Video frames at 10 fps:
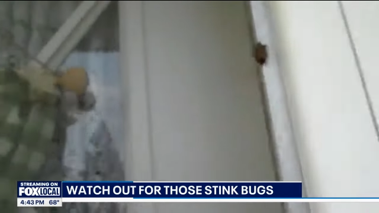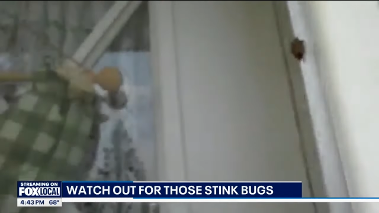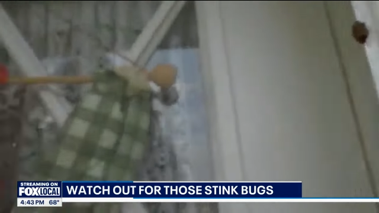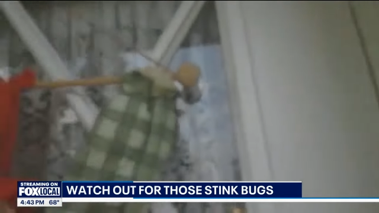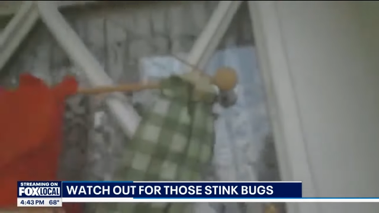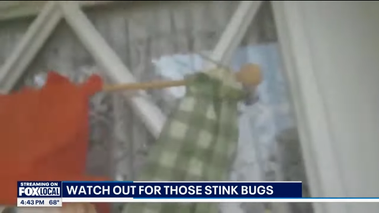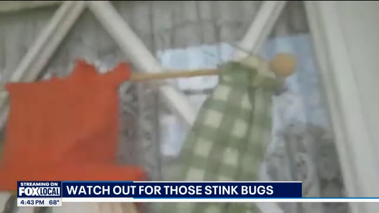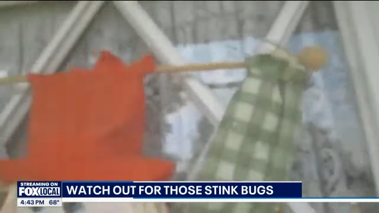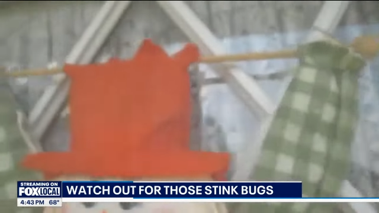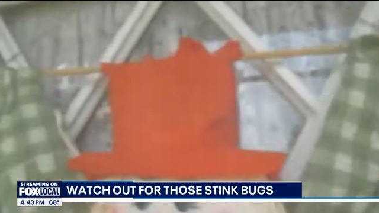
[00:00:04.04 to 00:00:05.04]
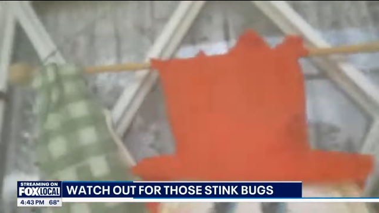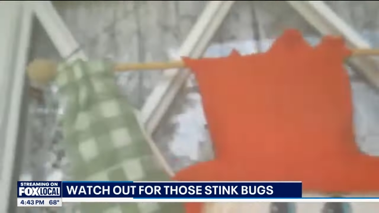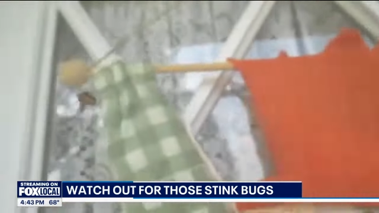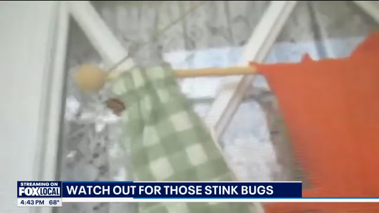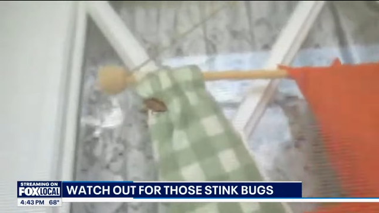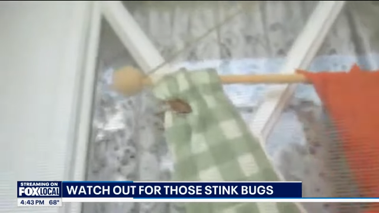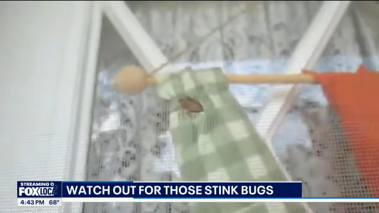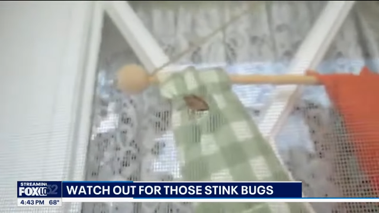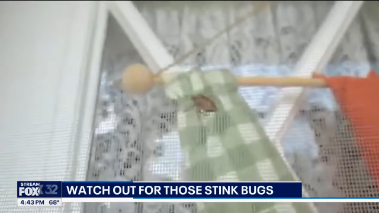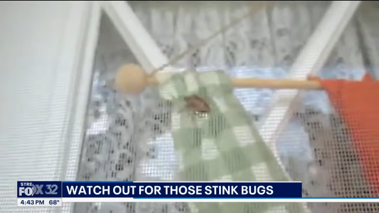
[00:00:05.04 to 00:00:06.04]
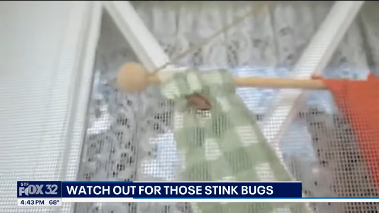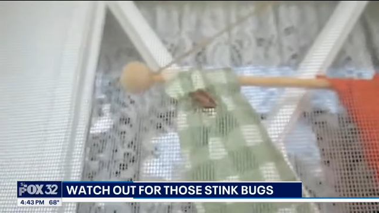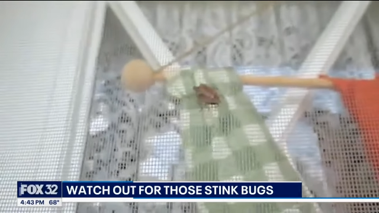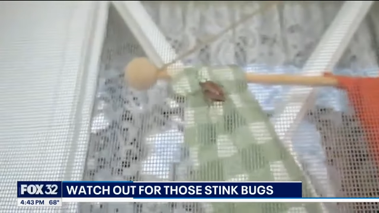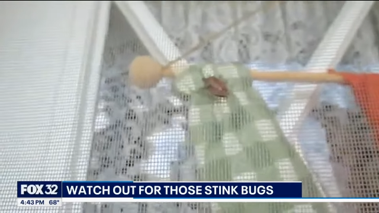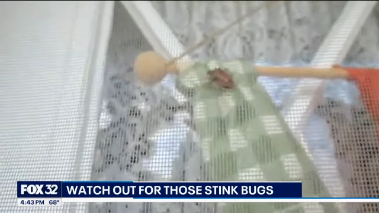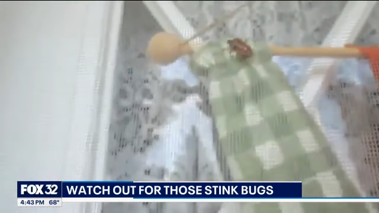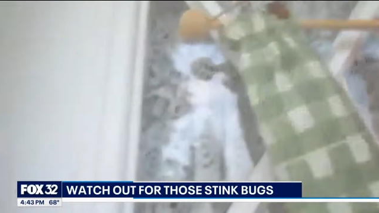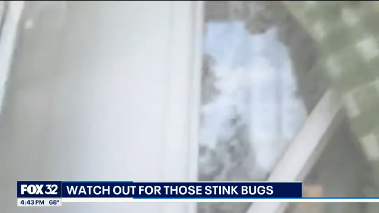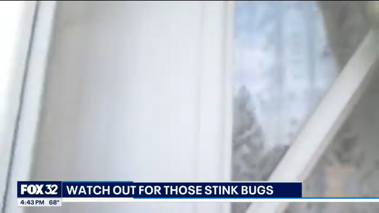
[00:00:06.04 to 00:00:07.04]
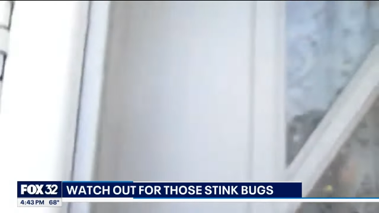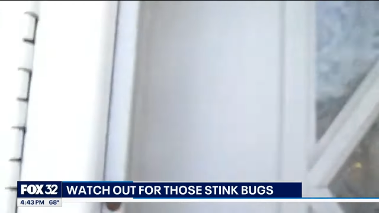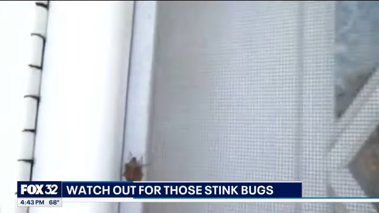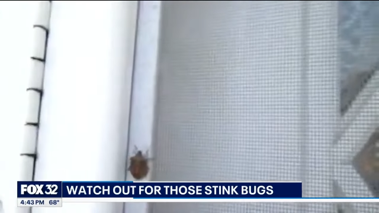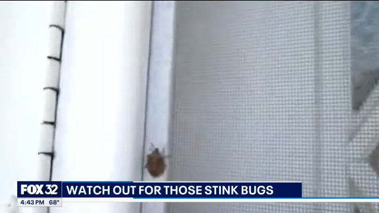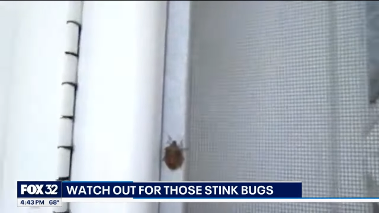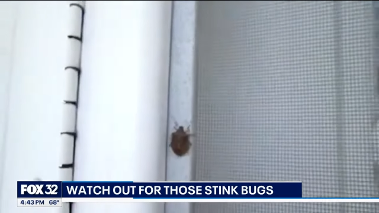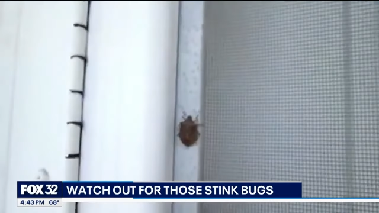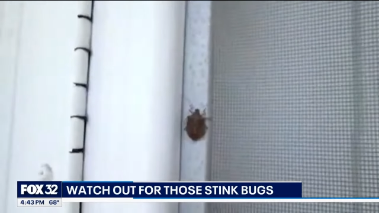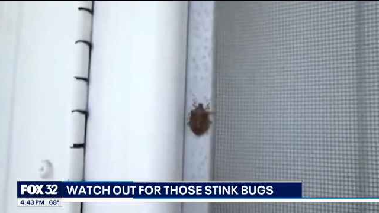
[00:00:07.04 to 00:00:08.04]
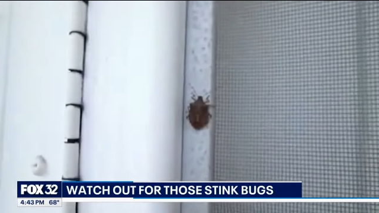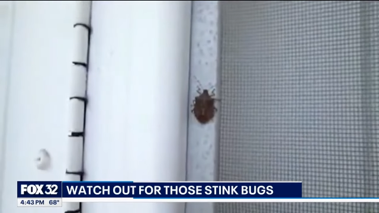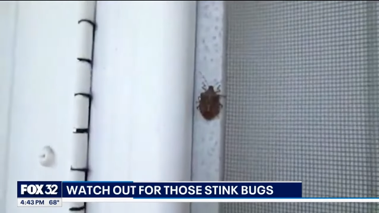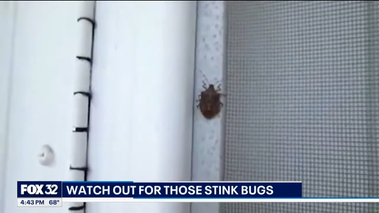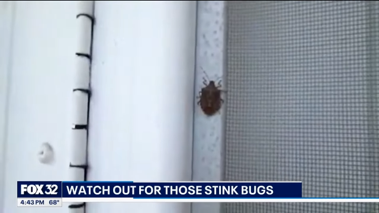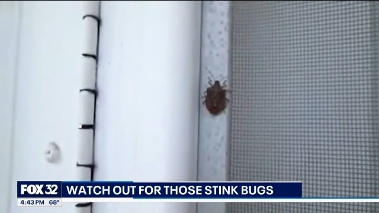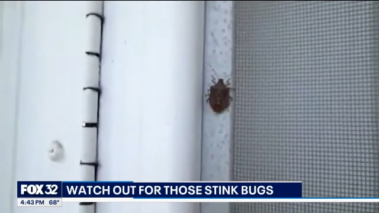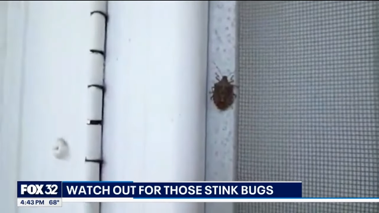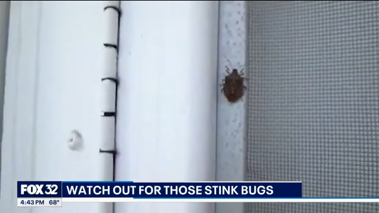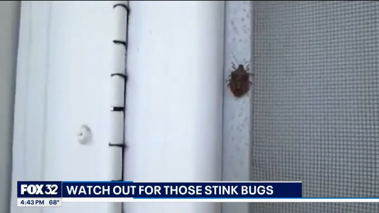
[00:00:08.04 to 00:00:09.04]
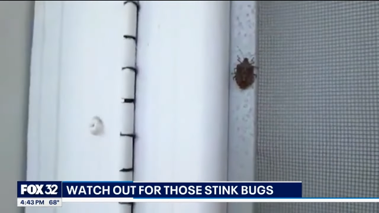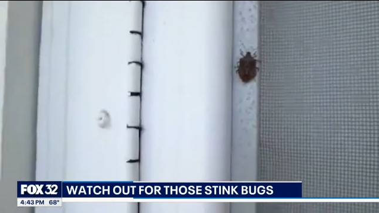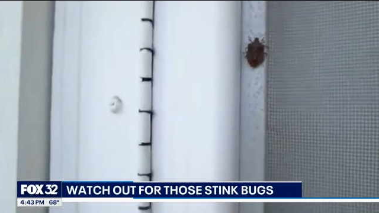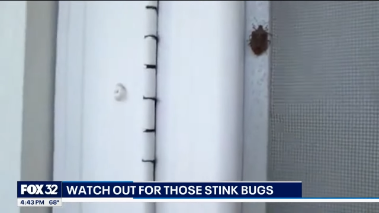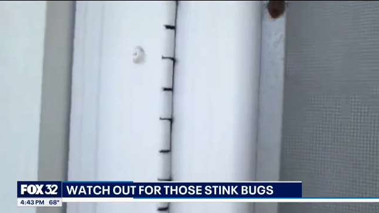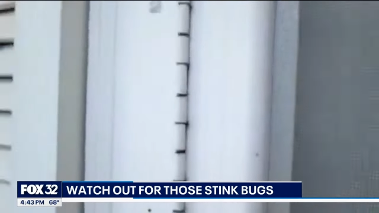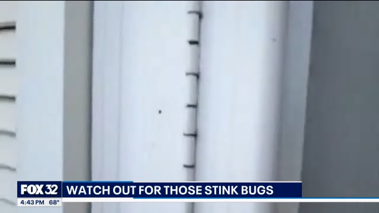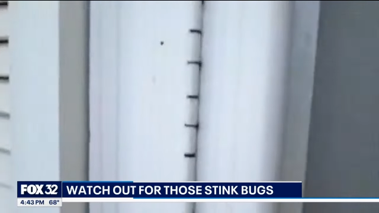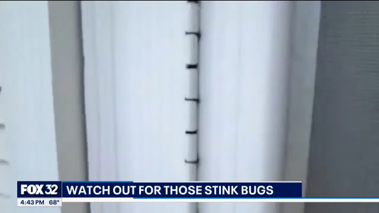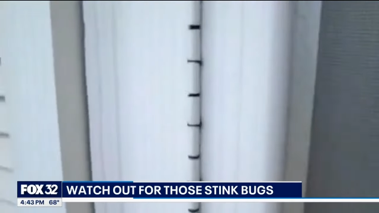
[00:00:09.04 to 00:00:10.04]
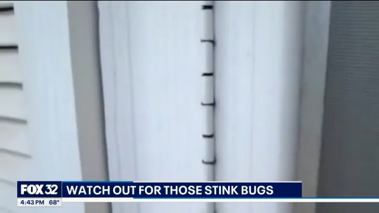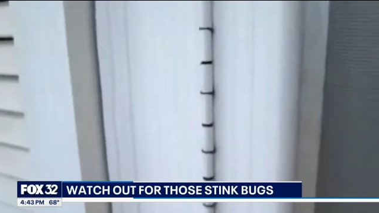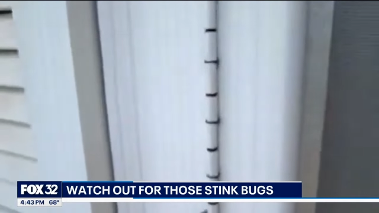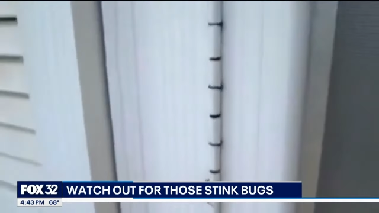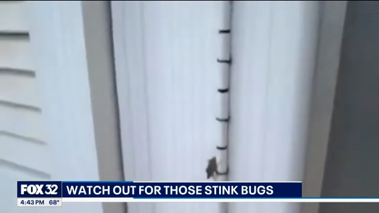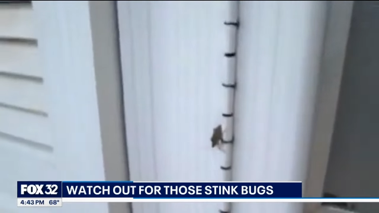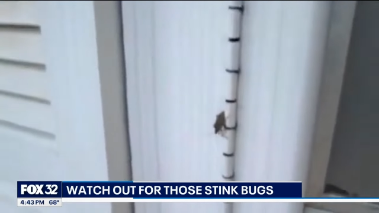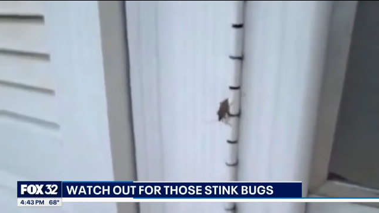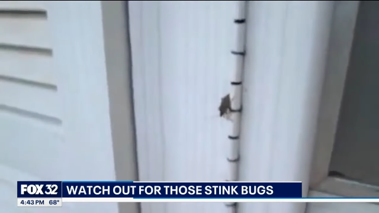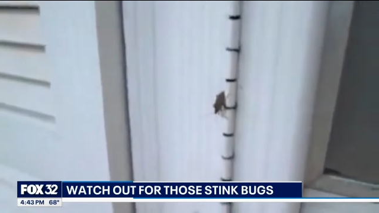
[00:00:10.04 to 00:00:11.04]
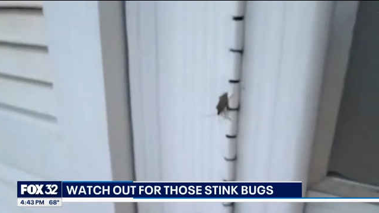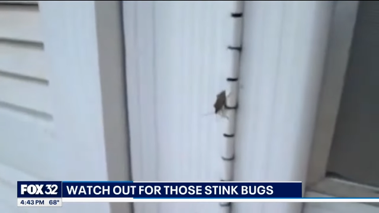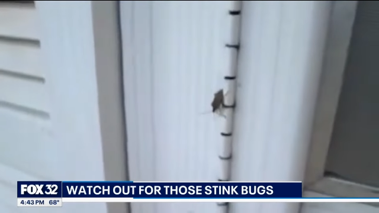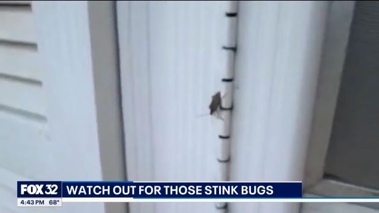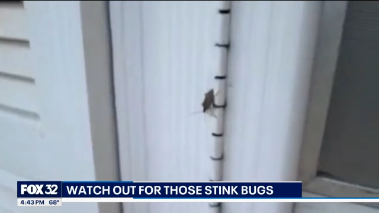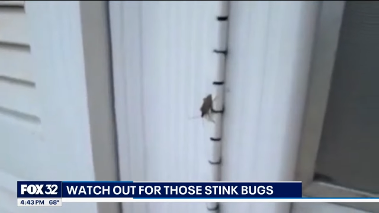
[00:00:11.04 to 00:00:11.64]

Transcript: Nobody's mouth can be seen.